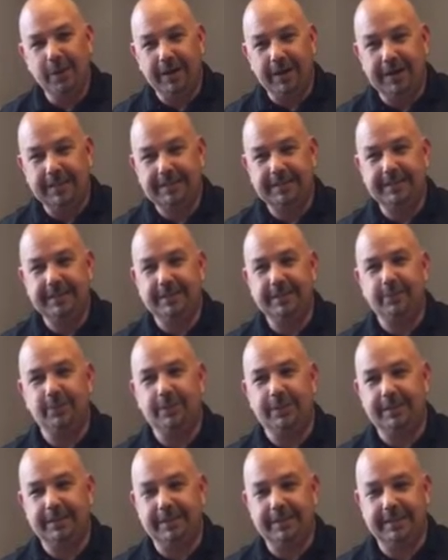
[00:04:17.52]
Well, I think
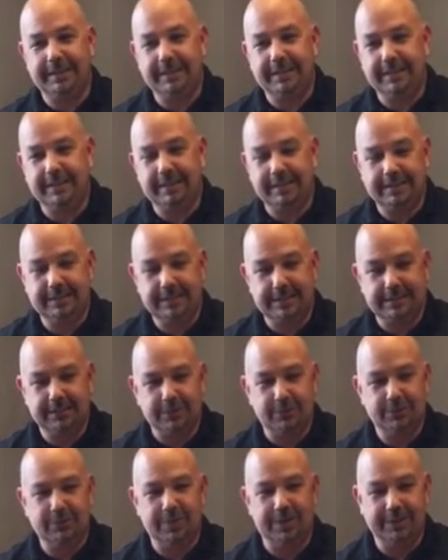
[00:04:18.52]
I think
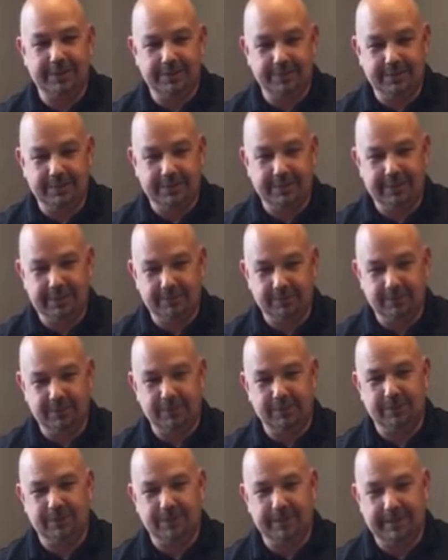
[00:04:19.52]
the strength of it comes
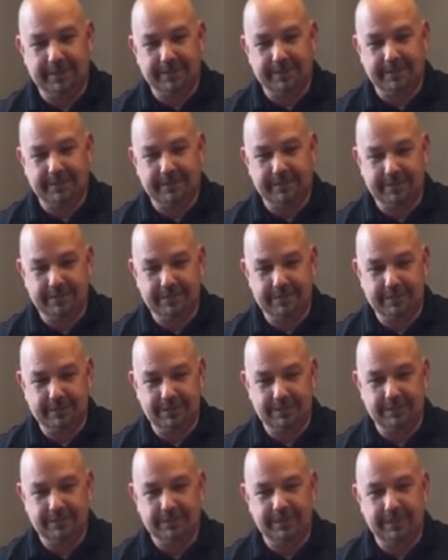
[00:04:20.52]
from the fact that this
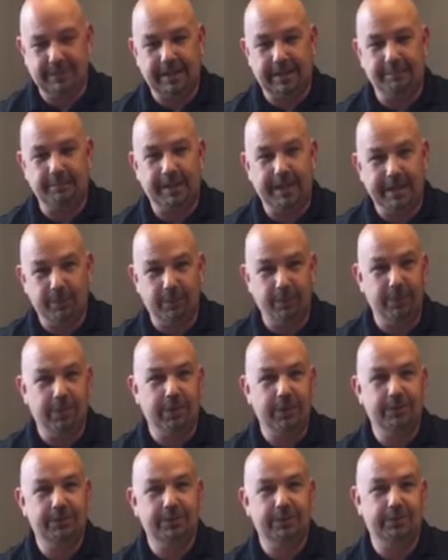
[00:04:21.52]
is not my
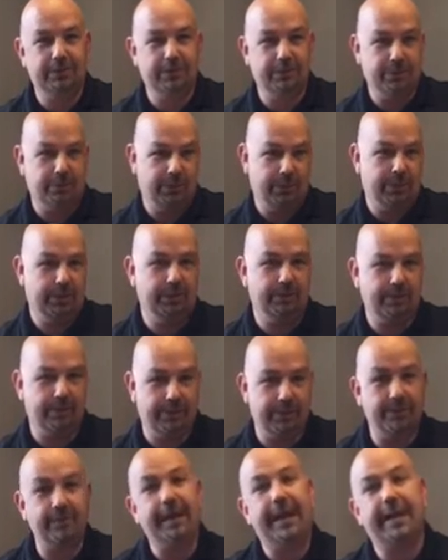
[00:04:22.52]
words, this is the words
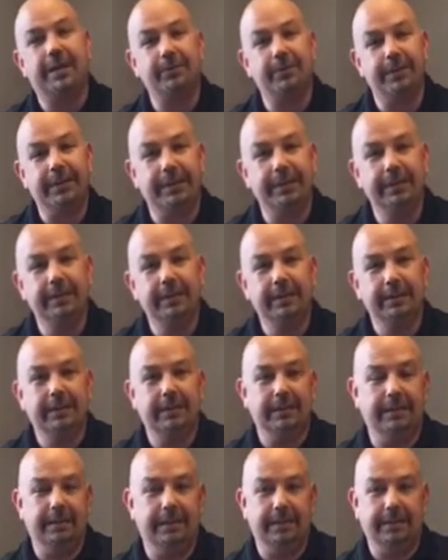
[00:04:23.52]
from the factory,
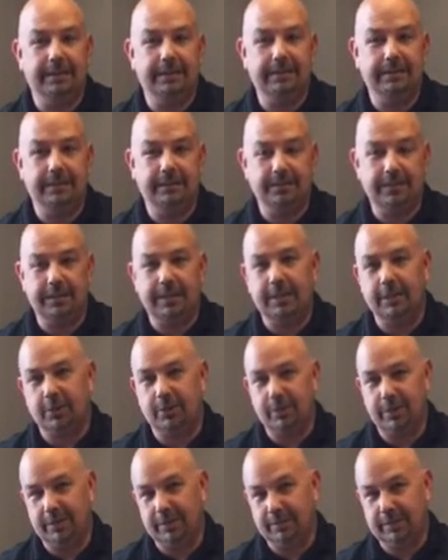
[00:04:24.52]
and there's a lot
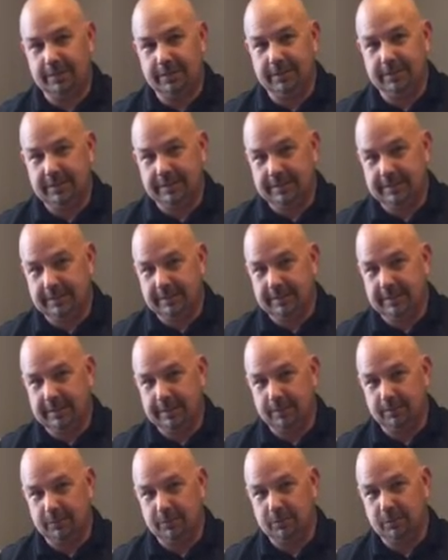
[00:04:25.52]
of credibility that
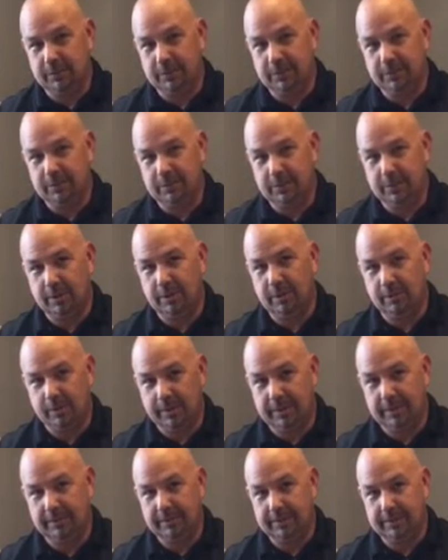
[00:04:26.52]
comes when you know it
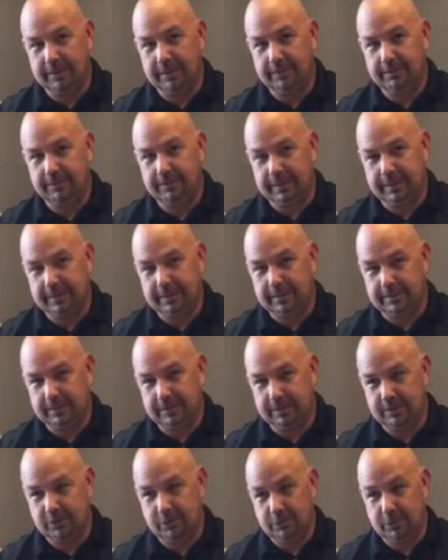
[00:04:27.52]
well enough, and
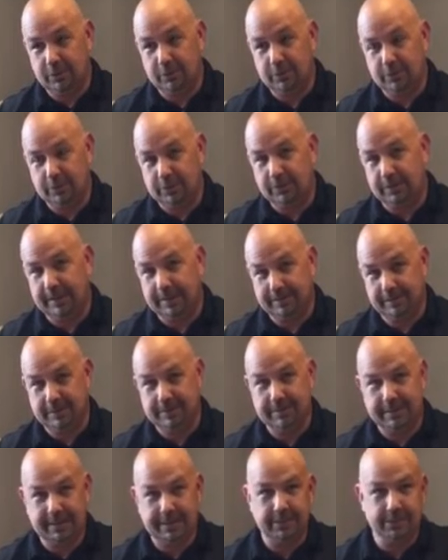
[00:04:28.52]
it shows that you have
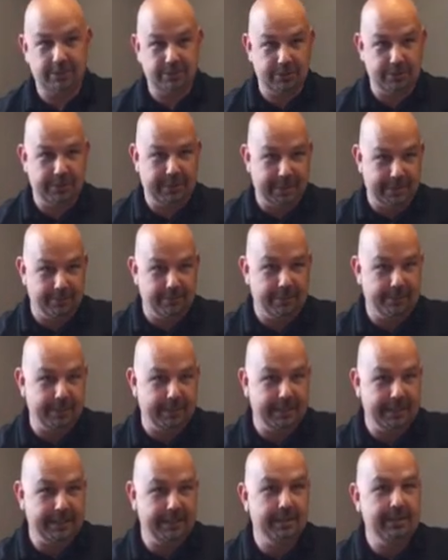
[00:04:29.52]
to say this to
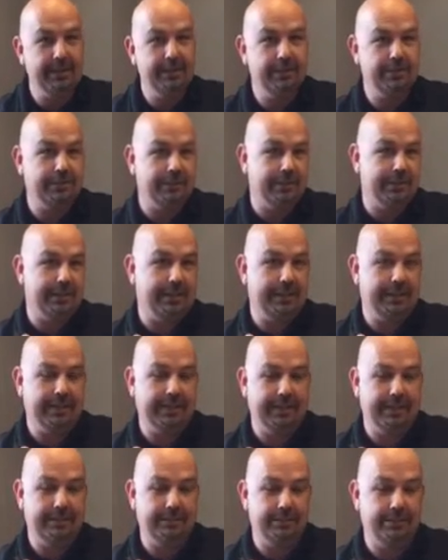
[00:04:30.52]
everybody so
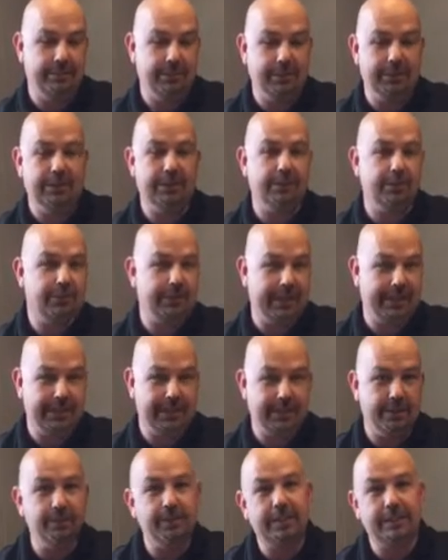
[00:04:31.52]
they have full
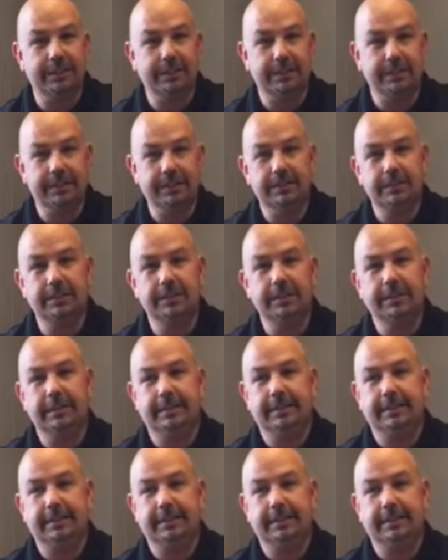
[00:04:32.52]
understanding of what it is.